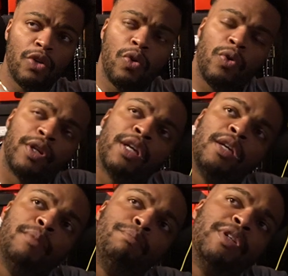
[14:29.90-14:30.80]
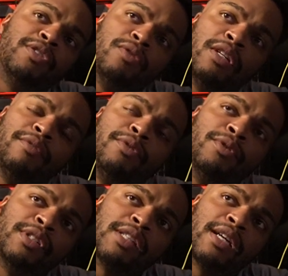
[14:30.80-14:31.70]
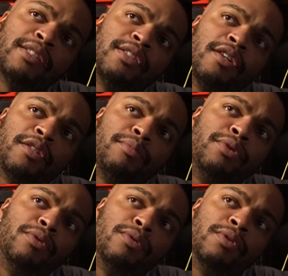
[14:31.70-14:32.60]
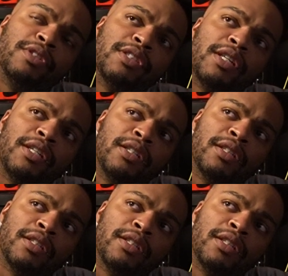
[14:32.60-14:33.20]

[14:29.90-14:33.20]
on a mental level, it's like a tug and pull. It's like,